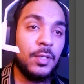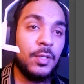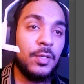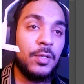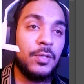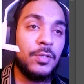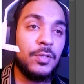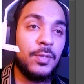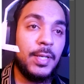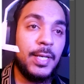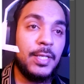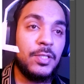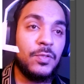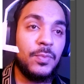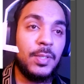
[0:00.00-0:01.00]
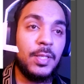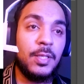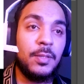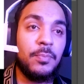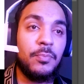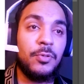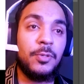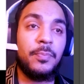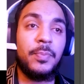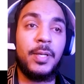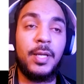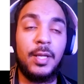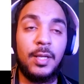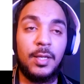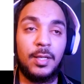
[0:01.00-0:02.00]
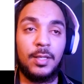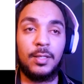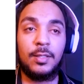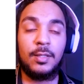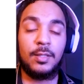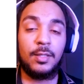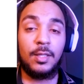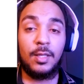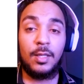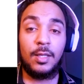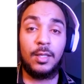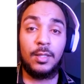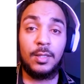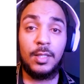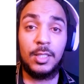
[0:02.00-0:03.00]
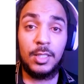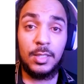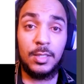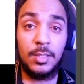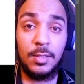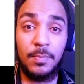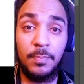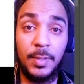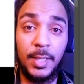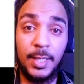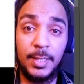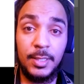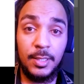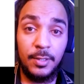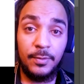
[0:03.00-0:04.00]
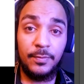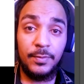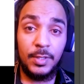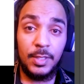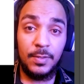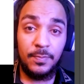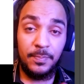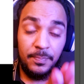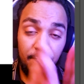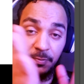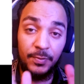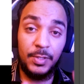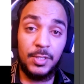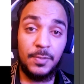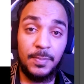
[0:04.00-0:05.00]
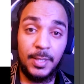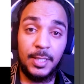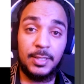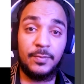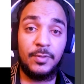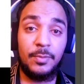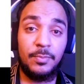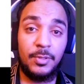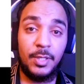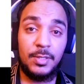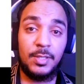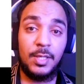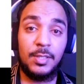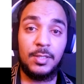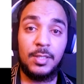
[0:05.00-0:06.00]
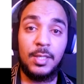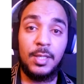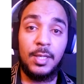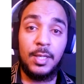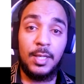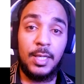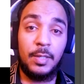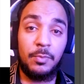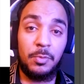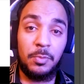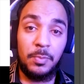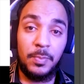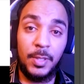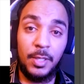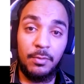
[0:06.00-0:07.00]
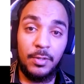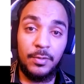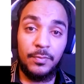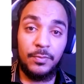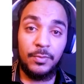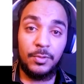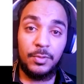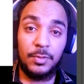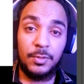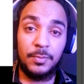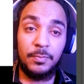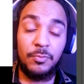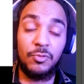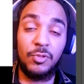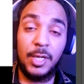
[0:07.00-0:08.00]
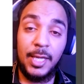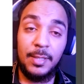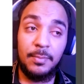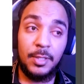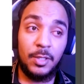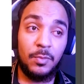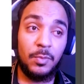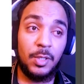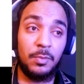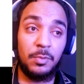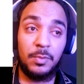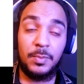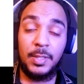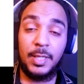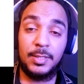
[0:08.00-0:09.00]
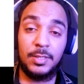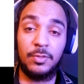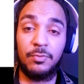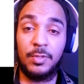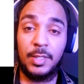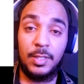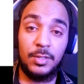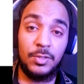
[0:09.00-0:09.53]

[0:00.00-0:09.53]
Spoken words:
So as we prepare this first part of the process, and we prepare it for priming, where we get it ready to